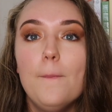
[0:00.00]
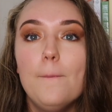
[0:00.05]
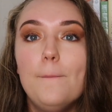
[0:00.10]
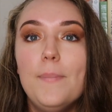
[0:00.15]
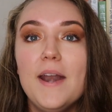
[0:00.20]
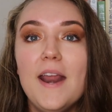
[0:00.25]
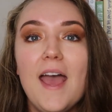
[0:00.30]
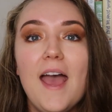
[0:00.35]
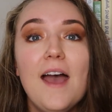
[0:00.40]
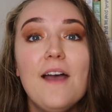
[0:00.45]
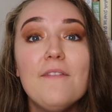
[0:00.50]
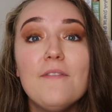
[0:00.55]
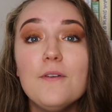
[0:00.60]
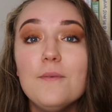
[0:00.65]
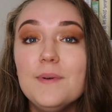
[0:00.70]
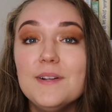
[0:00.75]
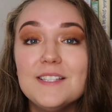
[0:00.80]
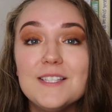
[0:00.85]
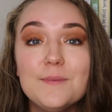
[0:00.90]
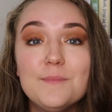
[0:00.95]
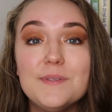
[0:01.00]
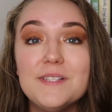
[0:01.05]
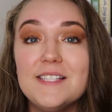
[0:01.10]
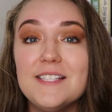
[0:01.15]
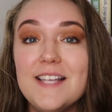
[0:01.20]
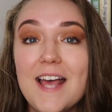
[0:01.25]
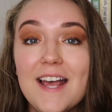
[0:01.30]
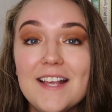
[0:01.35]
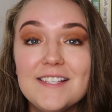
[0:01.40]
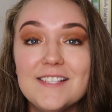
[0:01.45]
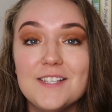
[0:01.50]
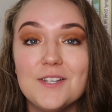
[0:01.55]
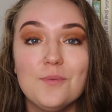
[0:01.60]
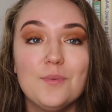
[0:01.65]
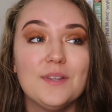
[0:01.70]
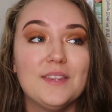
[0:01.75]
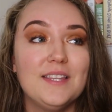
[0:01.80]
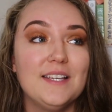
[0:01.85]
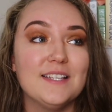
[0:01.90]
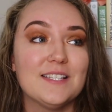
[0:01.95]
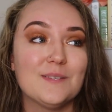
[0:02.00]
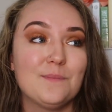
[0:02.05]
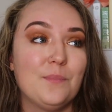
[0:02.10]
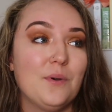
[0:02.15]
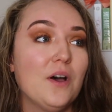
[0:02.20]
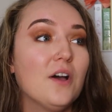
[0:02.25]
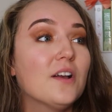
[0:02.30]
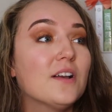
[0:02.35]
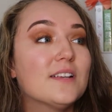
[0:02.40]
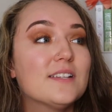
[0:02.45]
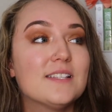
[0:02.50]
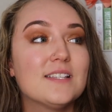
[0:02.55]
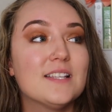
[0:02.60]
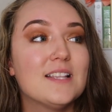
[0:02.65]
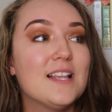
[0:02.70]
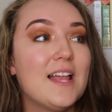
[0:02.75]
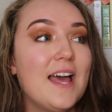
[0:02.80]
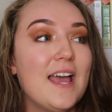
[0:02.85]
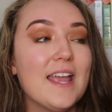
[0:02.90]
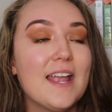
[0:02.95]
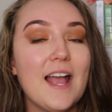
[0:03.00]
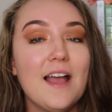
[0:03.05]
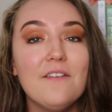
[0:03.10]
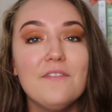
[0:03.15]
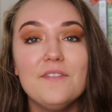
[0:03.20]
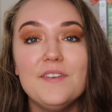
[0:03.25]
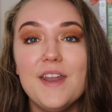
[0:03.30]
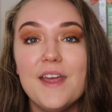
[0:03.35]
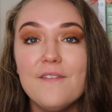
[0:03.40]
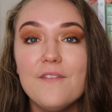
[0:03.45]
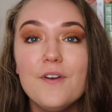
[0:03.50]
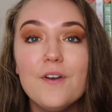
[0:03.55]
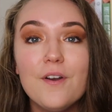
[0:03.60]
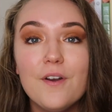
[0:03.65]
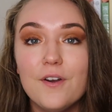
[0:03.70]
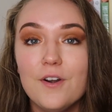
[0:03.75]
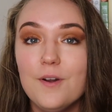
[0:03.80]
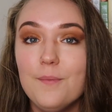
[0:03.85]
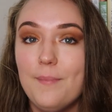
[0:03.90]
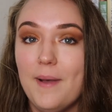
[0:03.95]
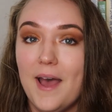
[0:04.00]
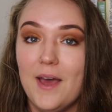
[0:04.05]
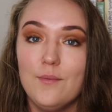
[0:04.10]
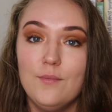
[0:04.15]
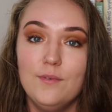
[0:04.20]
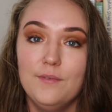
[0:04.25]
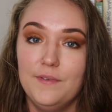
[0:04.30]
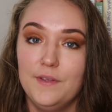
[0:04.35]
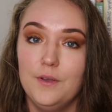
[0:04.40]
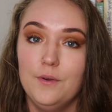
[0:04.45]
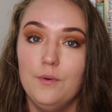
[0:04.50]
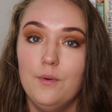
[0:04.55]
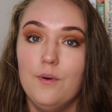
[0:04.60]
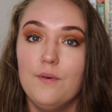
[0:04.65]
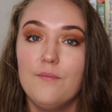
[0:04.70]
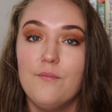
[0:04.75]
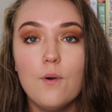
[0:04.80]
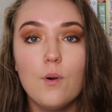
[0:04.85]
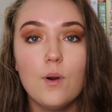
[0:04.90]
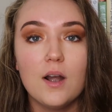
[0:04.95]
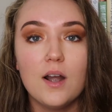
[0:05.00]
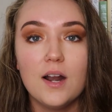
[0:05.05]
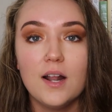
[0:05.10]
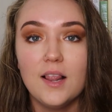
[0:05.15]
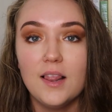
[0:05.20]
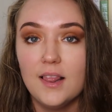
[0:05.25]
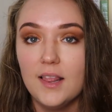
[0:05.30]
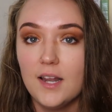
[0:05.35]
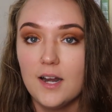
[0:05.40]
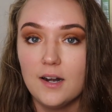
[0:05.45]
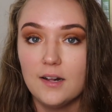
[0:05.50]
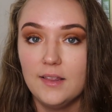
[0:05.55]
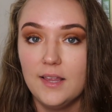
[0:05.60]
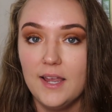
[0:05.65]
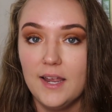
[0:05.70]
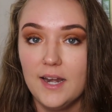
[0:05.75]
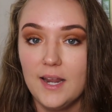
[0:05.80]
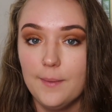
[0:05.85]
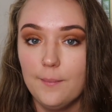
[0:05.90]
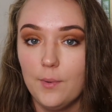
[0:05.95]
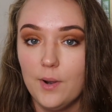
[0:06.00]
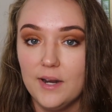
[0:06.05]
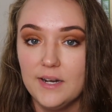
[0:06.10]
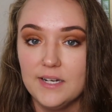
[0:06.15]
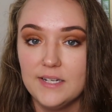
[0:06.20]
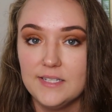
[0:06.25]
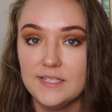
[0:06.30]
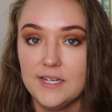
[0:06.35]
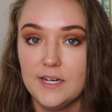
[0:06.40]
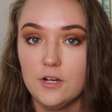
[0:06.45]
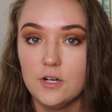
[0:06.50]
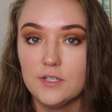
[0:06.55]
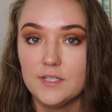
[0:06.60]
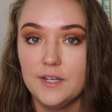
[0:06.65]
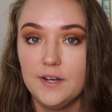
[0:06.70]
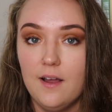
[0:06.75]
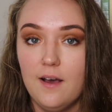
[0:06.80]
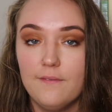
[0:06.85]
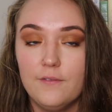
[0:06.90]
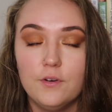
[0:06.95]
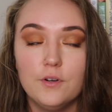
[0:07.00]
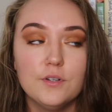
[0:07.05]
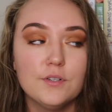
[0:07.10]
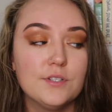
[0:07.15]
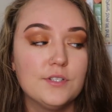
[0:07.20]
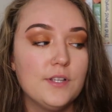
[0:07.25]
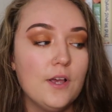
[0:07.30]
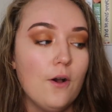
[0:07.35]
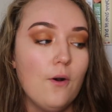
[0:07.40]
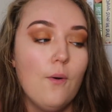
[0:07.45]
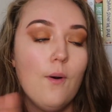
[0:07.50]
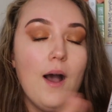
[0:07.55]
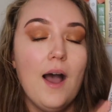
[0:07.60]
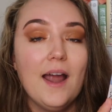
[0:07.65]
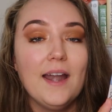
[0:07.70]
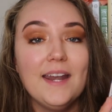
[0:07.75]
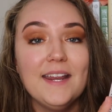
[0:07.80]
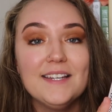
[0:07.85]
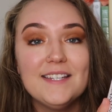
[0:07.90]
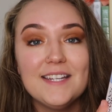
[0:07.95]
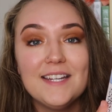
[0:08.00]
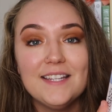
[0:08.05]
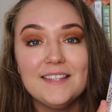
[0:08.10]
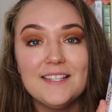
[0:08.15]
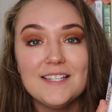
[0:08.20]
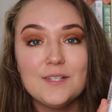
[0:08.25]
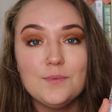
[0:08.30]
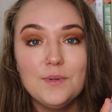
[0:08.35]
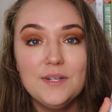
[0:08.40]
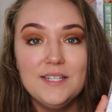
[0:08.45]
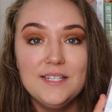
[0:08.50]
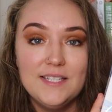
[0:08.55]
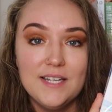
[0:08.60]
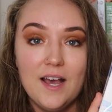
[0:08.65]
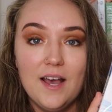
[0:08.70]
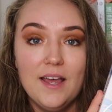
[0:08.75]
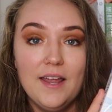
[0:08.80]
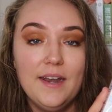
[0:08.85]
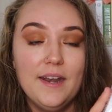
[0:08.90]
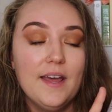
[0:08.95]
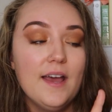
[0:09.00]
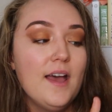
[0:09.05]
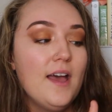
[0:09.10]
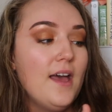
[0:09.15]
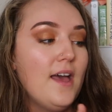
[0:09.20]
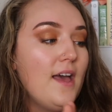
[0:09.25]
but everyone's obsessed with these books. Like, I've never heard a bad review for literally any Brandon Sanderson novel, so I need to get this one done.